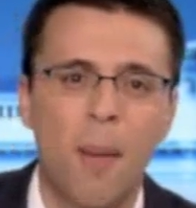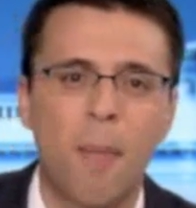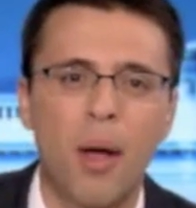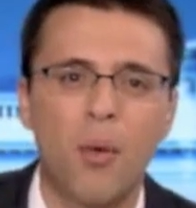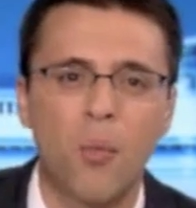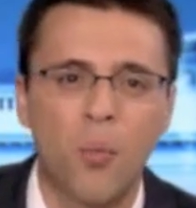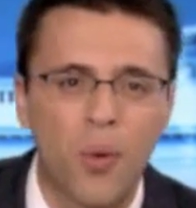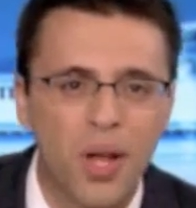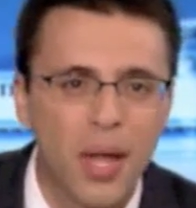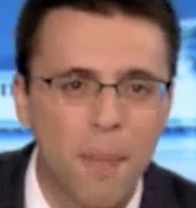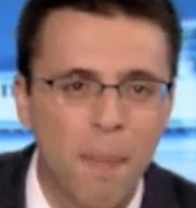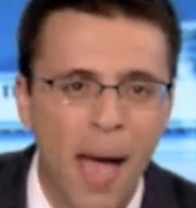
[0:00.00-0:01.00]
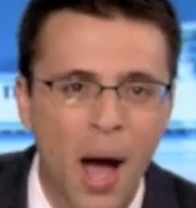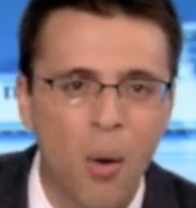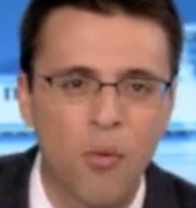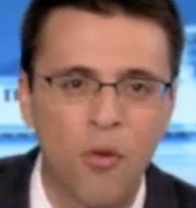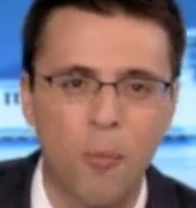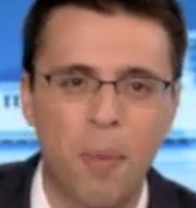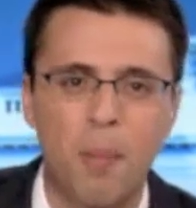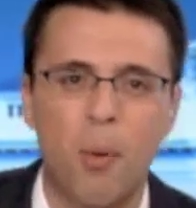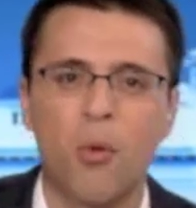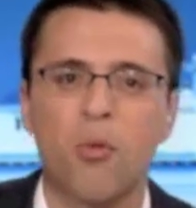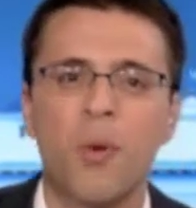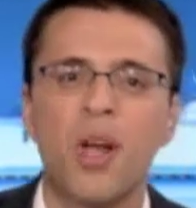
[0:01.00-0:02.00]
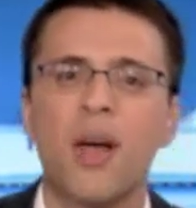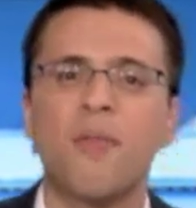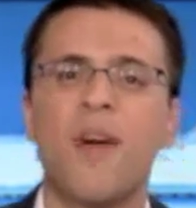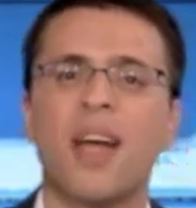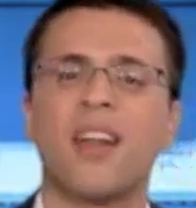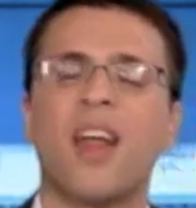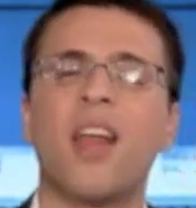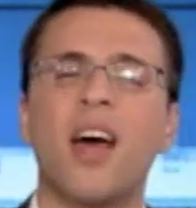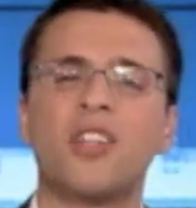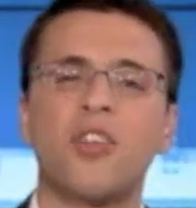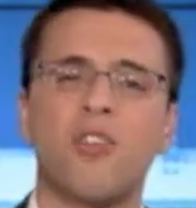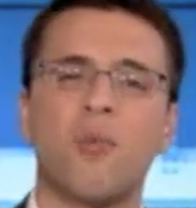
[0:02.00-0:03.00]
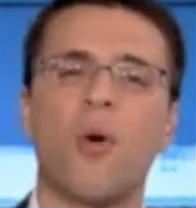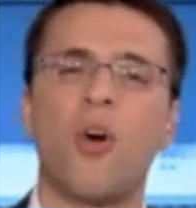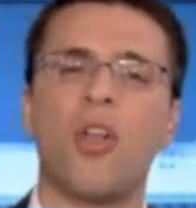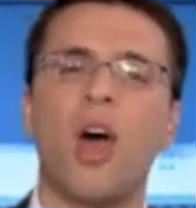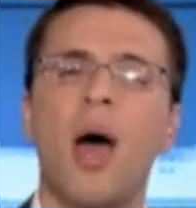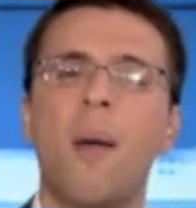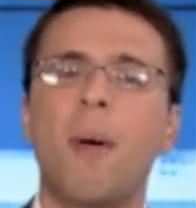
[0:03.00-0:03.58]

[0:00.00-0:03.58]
by really powerful people with real effect on not just the world,